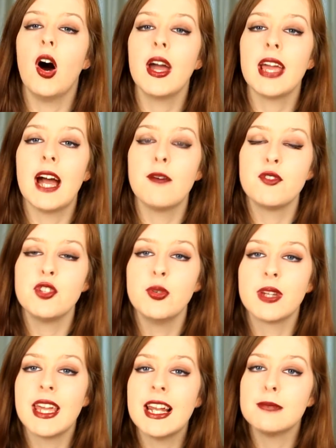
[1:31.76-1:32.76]
I have To
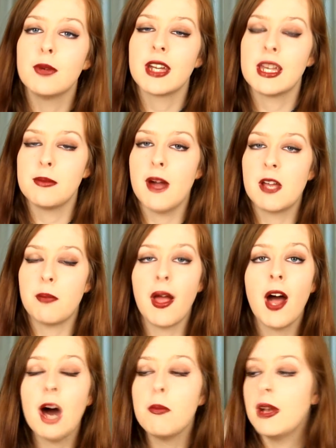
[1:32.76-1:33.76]
Kill a Mockingbird by
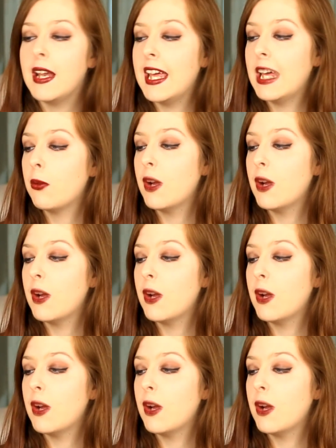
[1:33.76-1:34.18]
Harper Lee,